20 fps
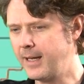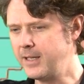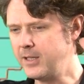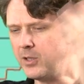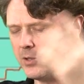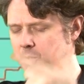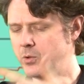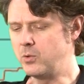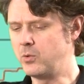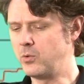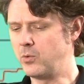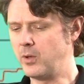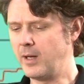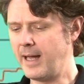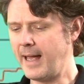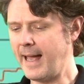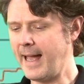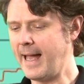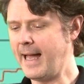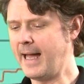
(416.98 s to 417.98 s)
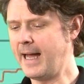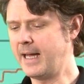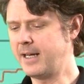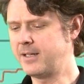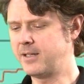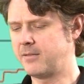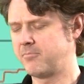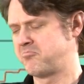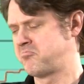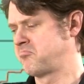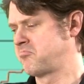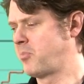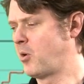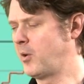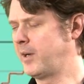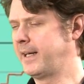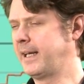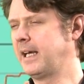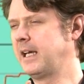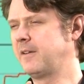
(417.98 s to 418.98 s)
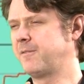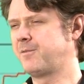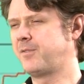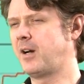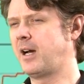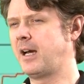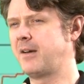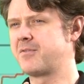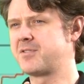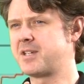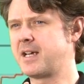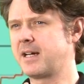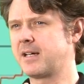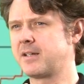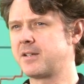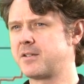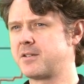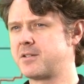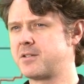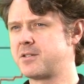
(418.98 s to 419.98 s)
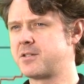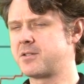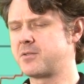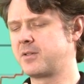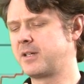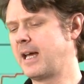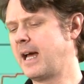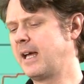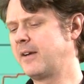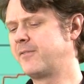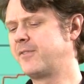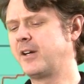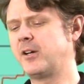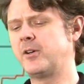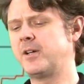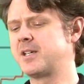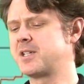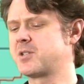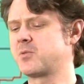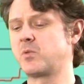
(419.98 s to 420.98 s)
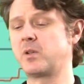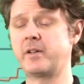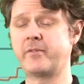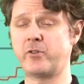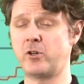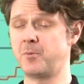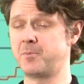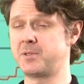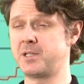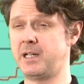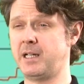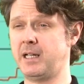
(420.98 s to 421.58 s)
you add 0.85 seconds, so you add various reverb